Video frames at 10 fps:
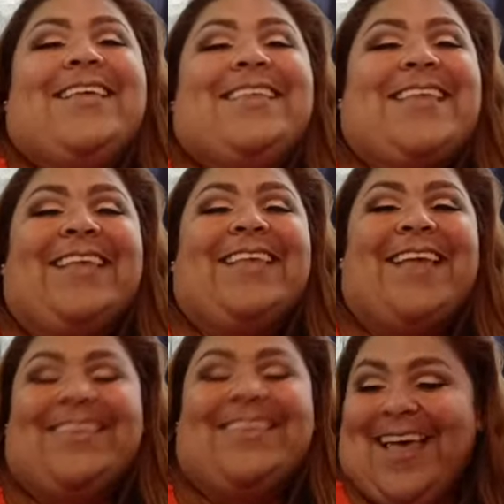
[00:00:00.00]
Stop.
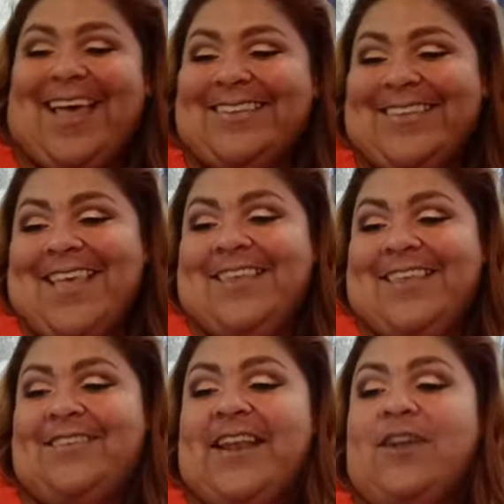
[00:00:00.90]

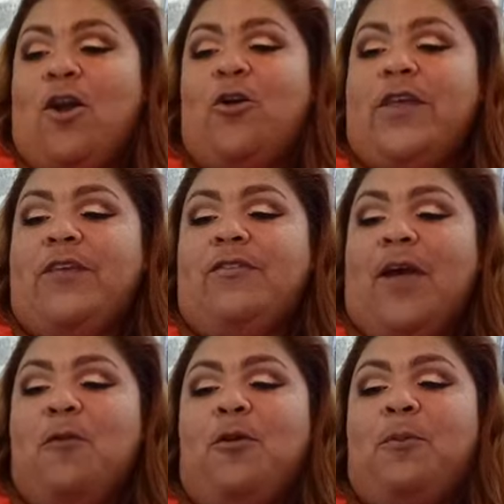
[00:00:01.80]
Dice, no, this
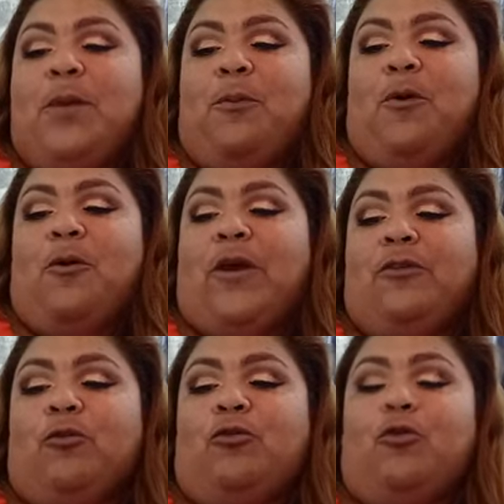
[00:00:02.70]
time will be
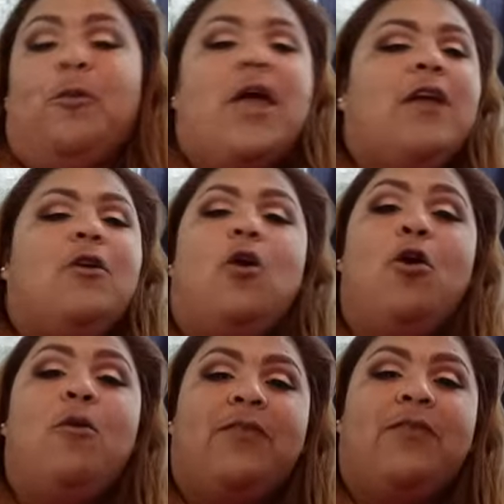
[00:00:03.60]
Progresso soup. No,
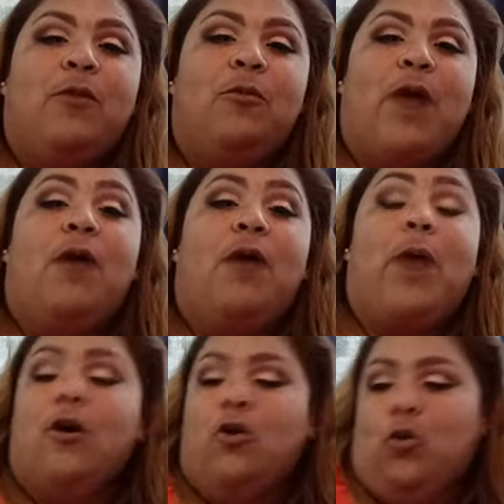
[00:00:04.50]
va a ser Ragu.